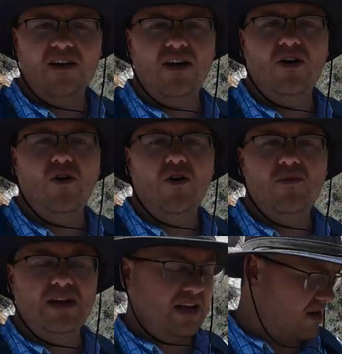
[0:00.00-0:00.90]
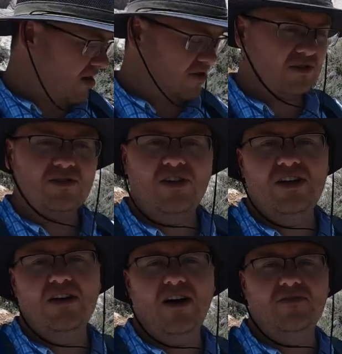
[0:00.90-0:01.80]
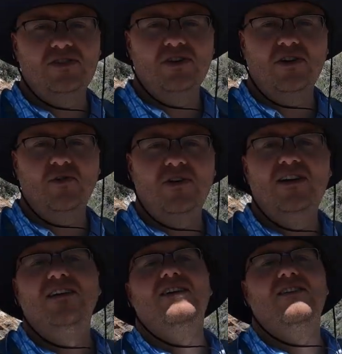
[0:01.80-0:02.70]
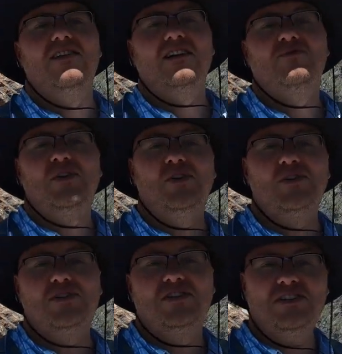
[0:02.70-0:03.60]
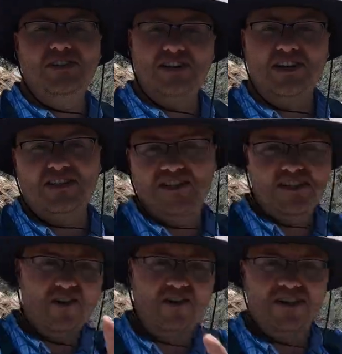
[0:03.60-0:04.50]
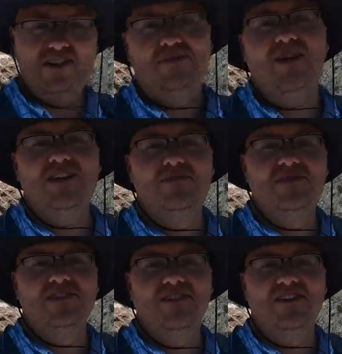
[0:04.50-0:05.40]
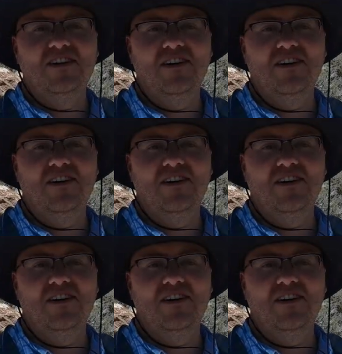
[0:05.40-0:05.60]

I'll get home and get all those cleaned off. So the next video you see is gonna see all these specimens cleaned